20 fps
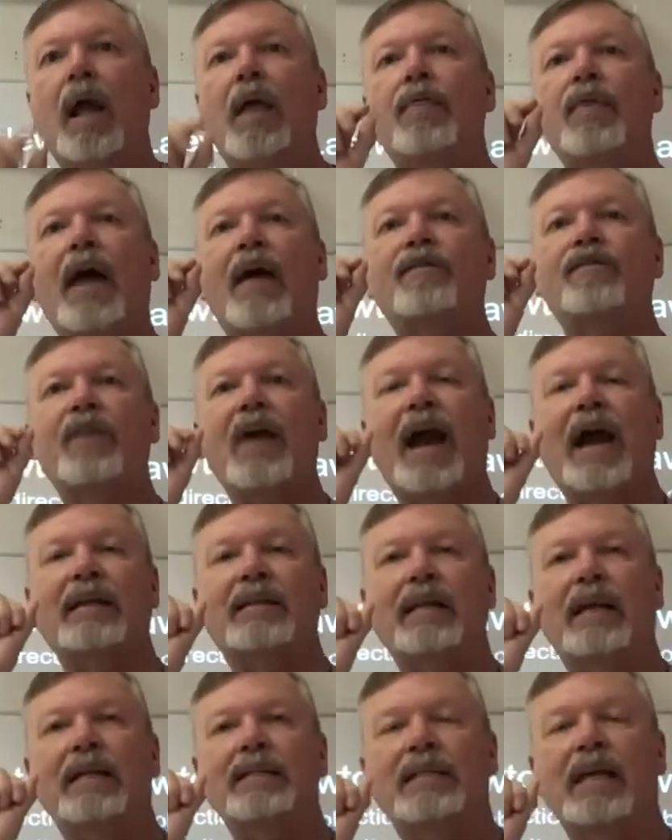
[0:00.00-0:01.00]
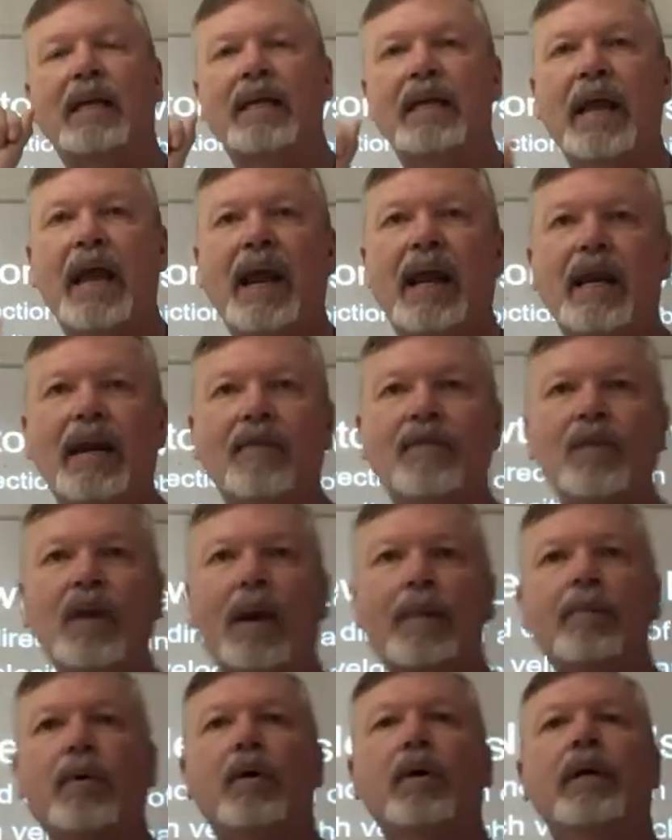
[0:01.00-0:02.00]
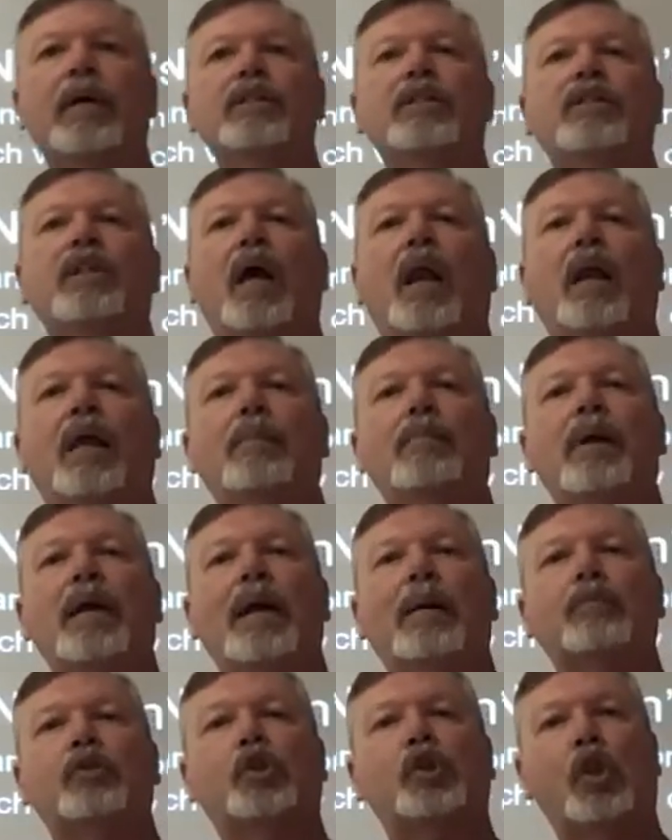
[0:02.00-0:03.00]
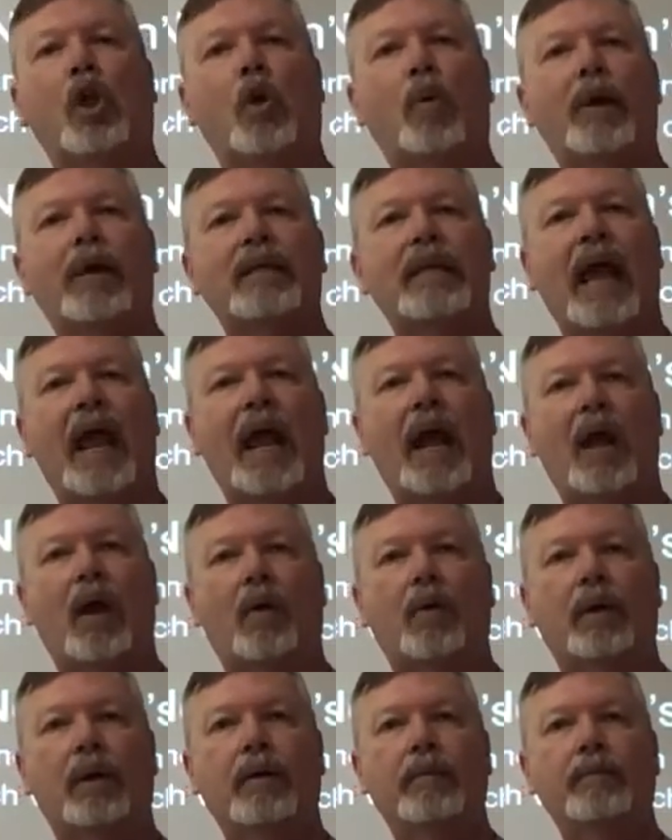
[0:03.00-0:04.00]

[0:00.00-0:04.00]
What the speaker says: That fact that it's a negative number is telling me I'm slowing down.